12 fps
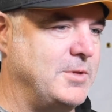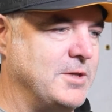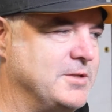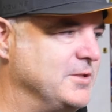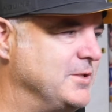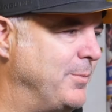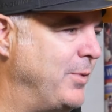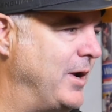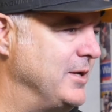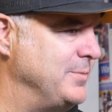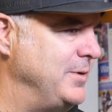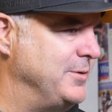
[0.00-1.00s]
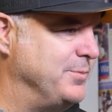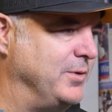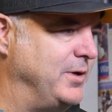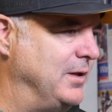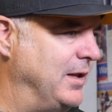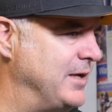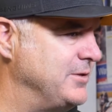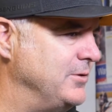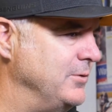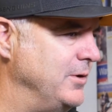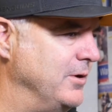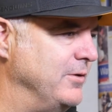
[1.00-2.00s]
doesn't surprise me. He's played the last
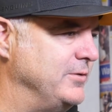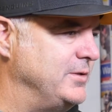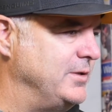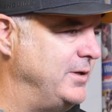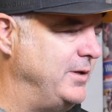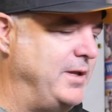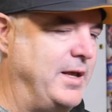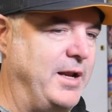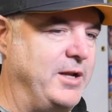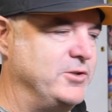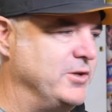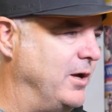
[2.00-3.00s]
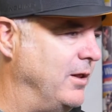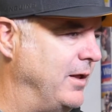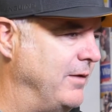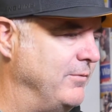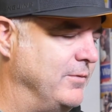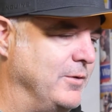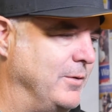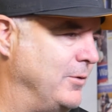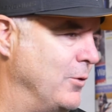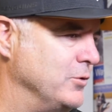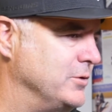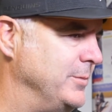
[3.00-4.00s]
2 years in the NHL. I
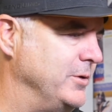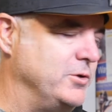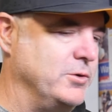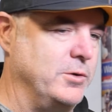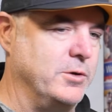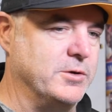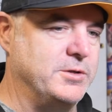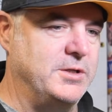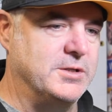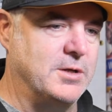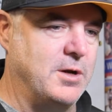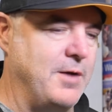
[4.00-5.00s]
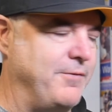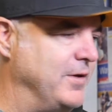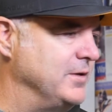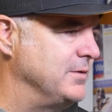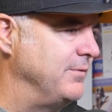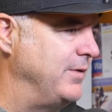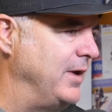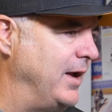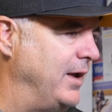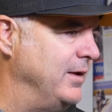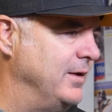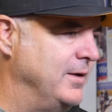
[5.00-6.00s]
coached him in juniors. He's an offensive
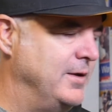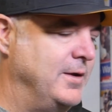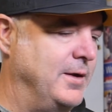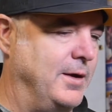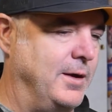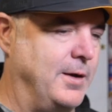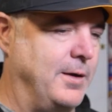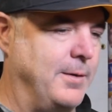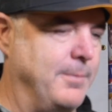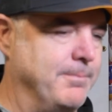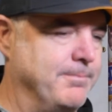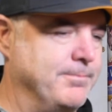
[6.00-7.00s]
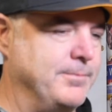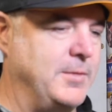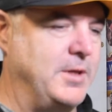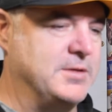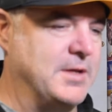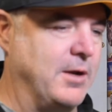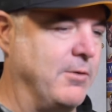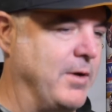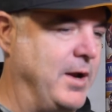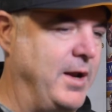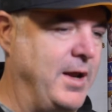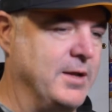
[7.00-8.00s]
guy. He's got
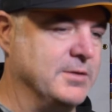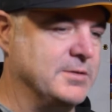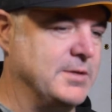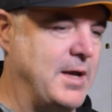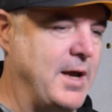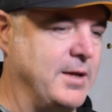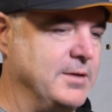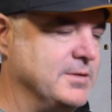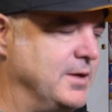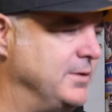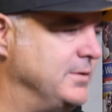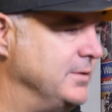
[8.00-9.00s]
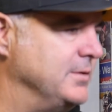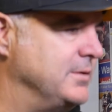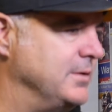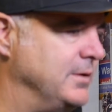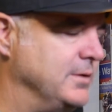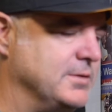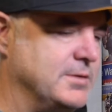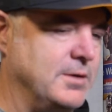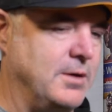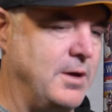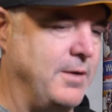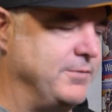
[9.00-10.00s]
great hands. Hockey sense is
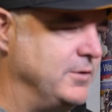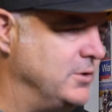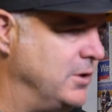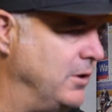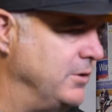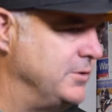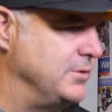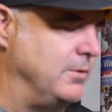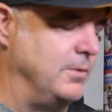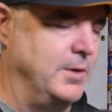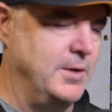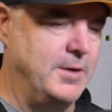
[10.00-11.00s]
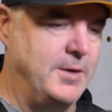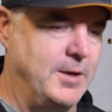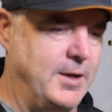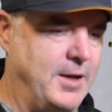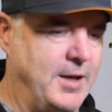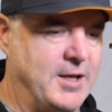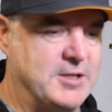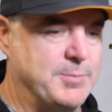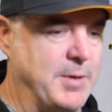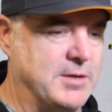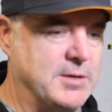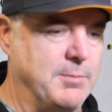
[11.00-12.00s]
off the charts. So I
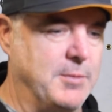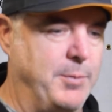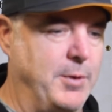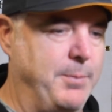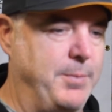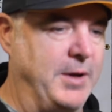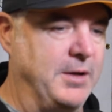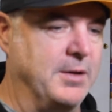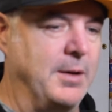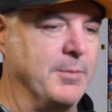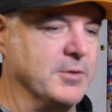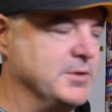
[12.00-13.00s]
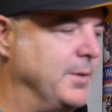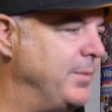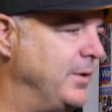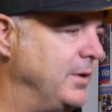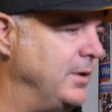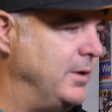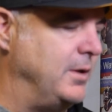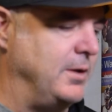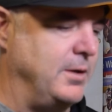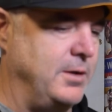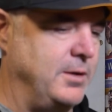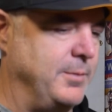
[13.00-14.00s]
expect him to put big numbers up in
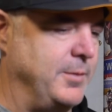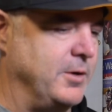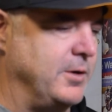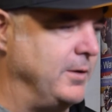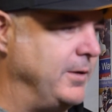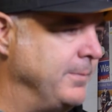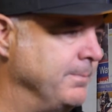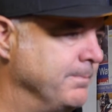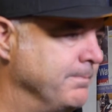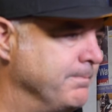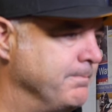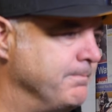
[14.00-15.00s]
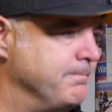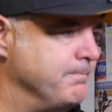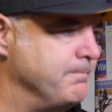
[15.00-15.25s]
the American League.